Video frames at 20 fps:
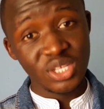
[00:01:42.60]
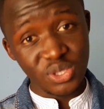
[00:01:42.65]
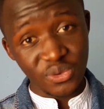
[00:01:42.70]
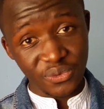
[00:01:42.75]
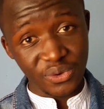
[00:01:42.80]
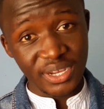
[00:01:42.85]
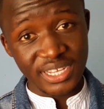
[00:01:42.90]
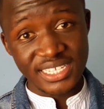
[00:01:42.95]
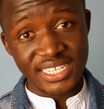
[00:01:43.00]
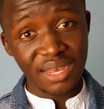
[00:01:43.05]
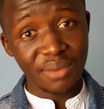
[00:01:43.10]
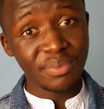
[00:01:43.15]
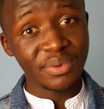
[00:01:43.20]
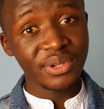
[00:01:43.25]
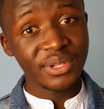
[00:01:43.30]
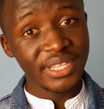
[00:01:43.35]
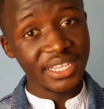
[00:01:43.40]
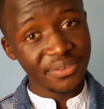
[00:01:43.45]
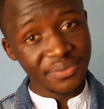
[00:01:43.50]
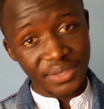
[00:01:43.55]
So for
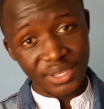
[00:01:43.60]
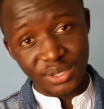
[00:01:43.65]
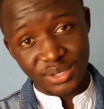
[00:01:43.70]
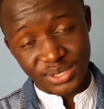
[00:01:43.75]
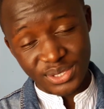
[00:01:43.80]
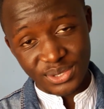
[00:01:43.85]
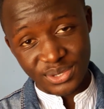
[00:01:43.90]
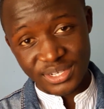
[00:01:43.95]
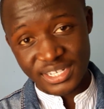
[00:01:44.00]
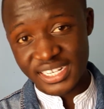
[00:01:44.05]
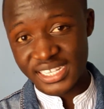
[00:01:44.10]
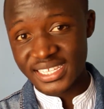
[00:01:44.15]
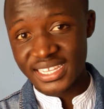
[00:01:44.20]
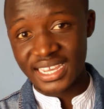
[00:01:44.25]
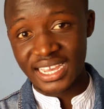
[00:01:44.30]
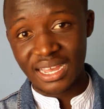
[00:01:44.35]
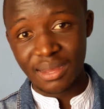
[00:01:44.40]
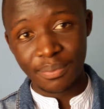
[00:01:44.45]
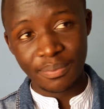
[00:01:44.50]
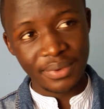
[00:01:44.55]
example, if you're used to
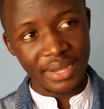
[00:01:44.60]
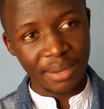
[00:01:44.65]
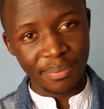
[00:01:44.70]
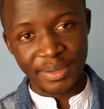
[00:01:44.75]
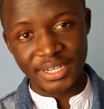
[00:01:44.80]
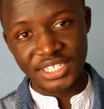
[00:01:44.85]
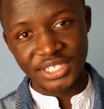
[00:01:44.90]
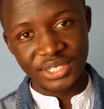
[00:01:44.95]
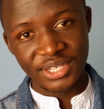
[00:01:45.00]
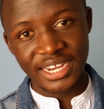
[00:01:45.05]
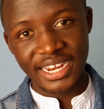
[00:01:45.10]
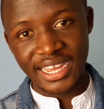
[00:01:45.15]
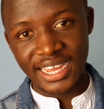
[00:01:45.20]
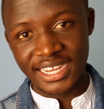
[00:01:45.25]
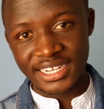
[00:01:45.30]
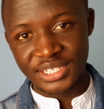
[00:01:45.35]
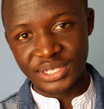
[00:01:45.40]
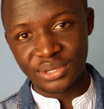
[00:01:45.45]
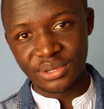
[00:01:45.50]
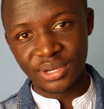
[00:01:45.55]
dressing up a particular
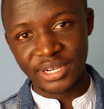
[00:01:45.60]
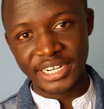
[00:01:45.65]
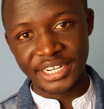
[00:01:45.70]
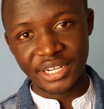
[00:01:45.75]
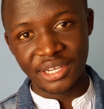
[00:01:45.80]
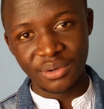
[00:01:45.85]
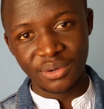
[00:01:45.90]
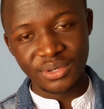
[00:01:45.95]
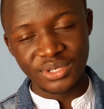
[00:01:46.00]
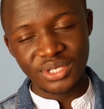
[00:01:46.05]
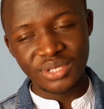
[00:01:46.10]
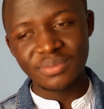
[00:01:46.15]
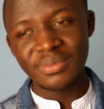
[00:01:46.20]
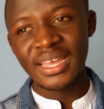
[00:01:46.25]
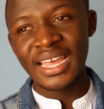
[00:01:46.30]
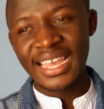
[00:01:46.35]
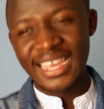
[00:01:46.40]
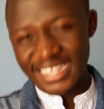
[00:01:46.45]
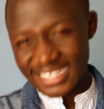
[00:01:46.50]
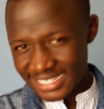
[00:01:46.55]
article in your wardrobe,
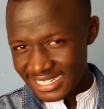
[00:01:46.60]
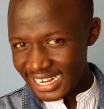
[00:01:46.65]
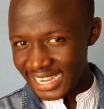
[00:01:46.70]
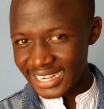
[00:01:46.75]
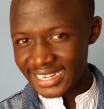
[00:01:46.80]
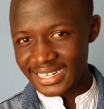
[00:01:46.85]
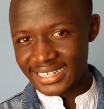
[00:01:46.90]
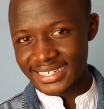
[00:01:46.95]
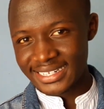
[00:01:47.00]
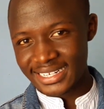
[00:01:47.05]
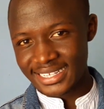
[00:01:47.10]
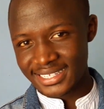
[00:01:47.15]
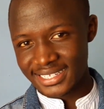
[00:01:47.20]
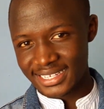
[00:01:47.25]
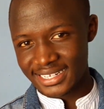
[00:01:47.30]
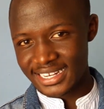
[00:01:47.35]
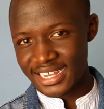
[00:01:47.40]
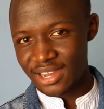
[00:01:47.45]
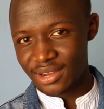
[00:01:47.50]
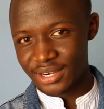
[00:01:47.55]
try dress
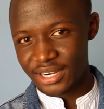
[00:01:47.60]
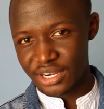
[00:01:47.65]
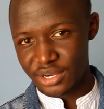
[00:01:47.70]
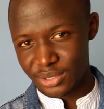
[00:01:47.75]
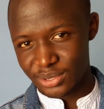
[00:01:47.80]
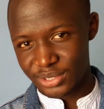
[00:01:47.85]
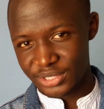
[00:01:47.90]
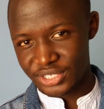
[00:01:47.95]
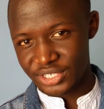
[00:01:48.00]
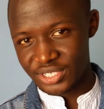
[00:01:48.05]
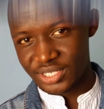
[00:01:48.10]
it down a notch.